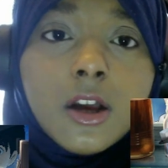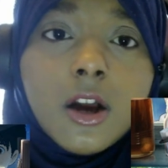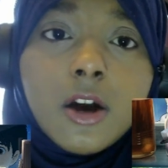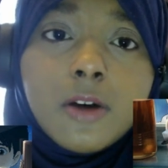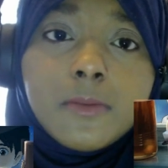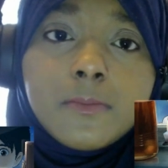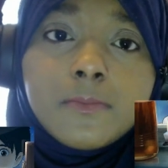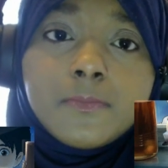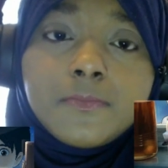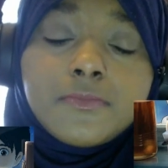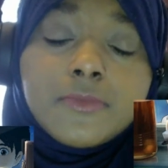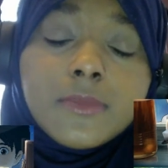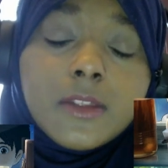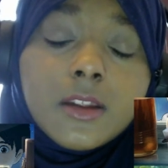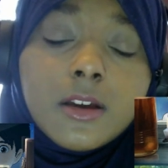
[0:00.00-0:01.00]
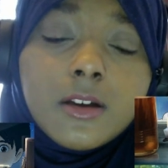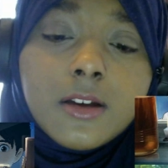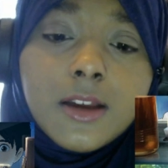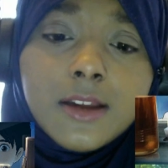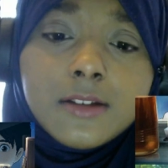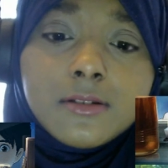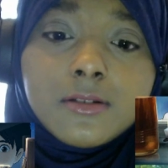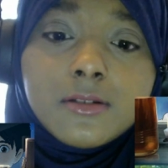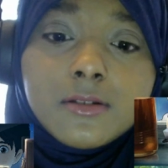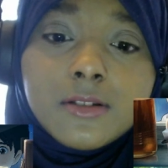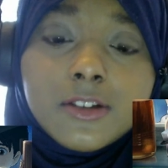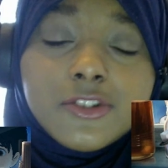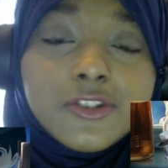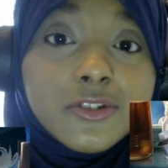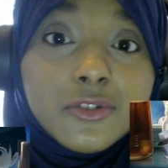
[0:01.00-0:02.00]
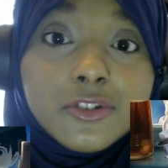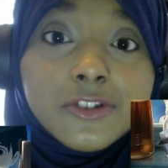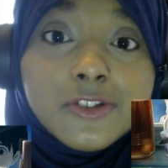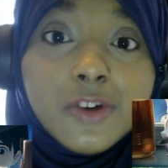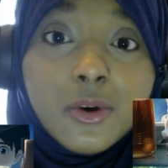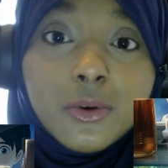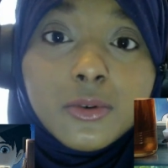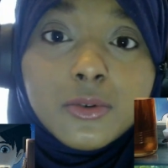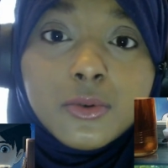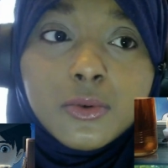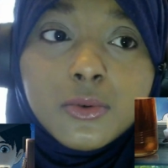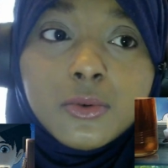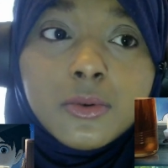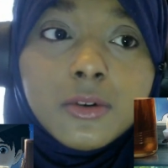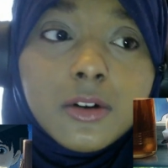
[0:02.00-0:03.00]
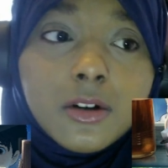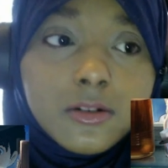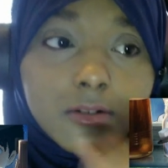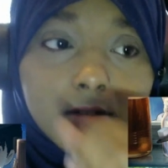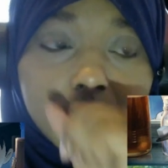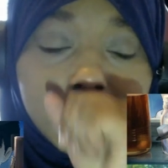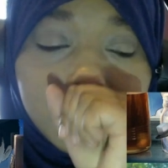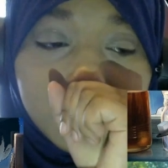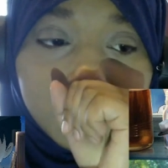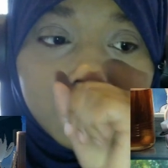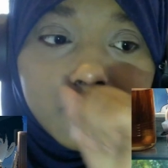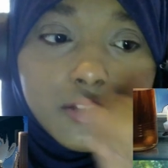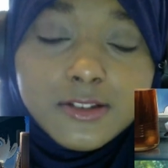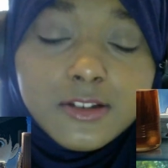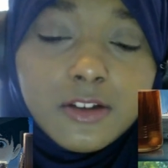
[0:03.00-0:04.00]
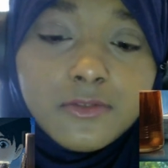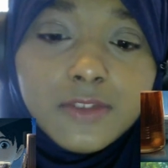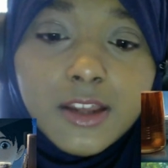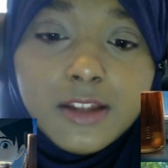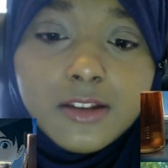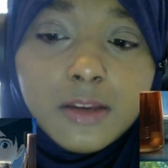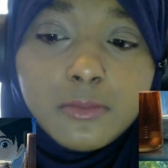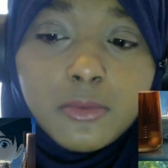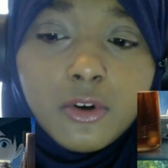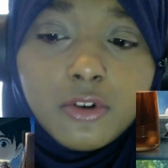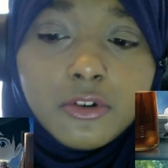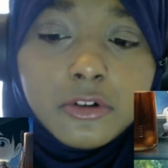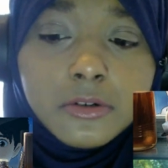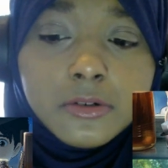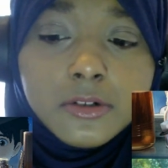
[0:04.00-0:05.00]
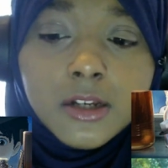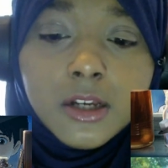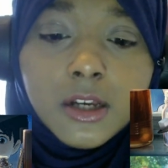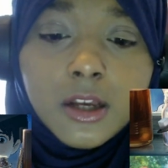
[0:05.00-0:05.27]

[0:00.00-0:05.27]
And it just looks so cool, the stuff that they borrowed.